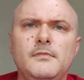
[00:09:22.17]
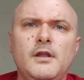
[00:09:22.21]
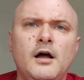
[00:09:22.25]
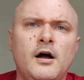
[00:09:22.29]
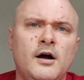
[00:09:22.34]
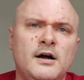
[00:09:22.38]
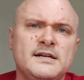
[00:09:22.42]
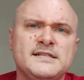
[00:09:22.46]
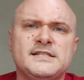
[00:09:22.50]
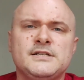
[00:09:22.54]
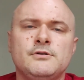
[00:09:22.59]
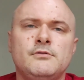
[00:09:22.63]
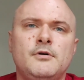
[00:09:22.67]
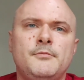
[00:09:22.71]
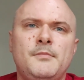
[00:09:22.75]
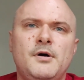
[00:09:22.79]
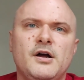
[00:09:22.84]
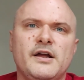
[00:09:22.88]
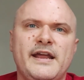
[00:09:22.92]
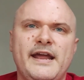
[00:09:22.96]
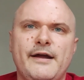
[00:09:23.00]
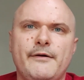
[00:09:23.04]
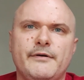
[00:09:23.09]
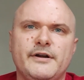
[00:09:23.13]
Also
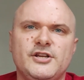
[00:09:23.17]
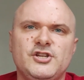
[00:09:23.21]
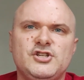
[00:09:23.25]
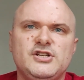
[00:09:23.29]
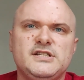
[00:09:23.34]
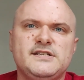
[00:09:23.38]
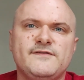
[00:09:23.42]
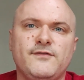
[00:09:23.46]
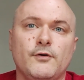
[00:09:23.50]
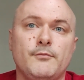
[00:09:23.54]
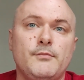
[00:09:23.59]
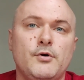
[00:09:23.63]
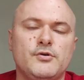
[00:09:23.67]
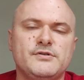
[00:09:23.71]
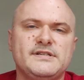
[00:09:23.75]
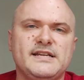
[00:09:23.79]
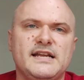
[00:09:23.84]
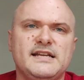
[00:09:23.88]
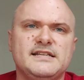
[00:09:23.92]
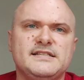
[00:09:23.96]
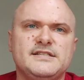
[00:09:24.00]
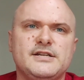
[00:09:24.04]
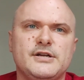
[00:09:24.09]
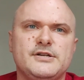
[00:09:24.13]
among heritages for most
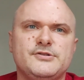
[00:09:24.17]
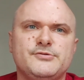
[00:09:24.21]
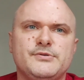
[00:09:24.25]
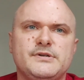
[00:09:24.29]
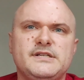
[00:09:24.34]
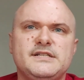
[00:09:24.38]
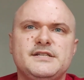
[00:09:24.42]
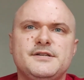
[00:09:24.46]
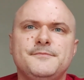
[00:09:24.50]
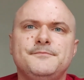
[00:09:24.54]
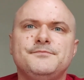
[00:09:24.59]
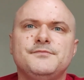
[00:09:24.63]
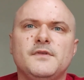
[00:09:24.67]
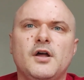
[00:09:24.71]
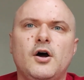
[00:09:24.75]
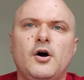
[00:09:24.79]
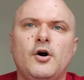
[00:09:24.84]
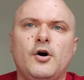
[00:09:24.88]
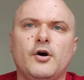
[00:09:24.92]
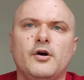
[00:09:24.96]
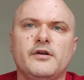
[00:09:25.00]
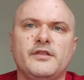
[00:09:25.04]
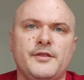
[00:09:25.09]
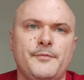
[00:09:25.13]
ancestries
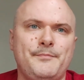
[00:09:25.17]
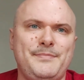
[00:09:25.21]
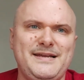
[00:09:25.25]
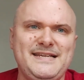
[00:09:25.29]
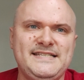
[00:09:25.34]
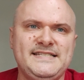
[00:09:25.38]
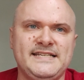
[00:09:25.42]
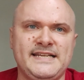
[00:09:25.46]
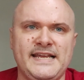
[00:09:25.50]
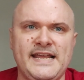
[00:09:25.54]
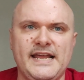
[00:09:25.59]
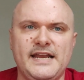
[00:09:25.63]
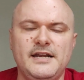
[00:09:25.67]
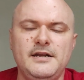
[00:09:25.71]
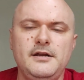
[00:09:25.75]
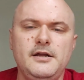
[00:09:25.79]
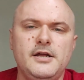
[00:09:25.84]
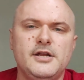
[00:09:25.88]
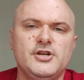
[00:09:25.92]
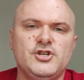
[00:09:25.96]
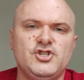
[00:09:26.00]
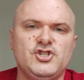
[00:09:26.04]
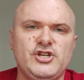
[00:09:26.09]
are the Beastkin,